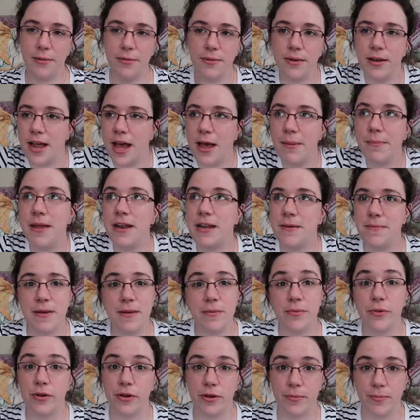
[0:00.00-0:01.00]
not many
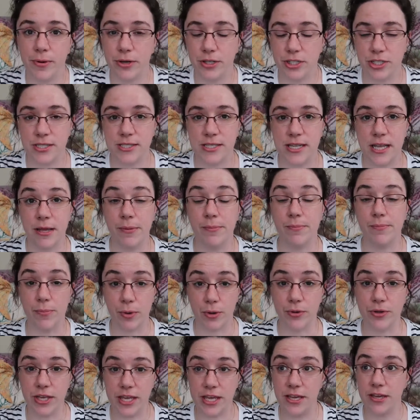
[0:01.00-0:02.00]
people are purchasing
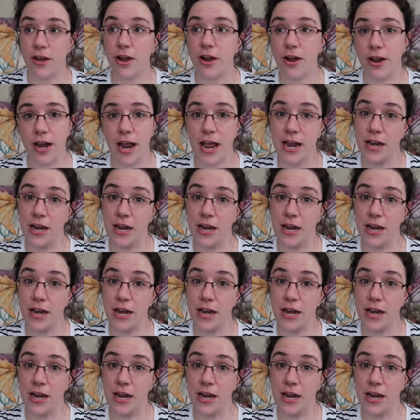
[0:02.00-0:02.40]
bulky yarn.